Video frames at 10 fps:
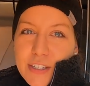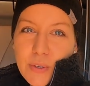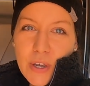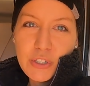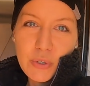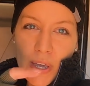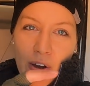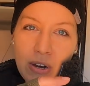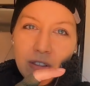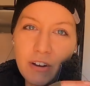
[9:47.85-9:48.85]
So I do
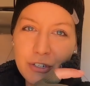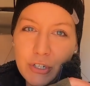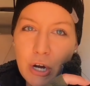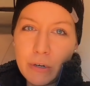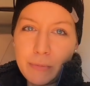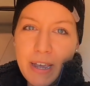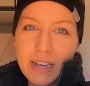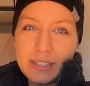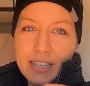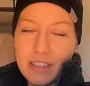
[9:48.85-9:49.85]
carry large garbage
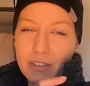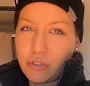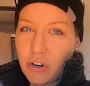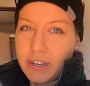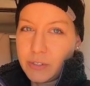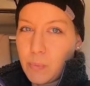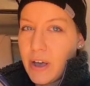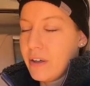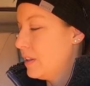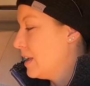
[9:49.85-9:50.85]
bags in the truck as
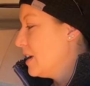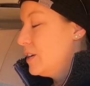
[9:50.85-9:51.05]
well.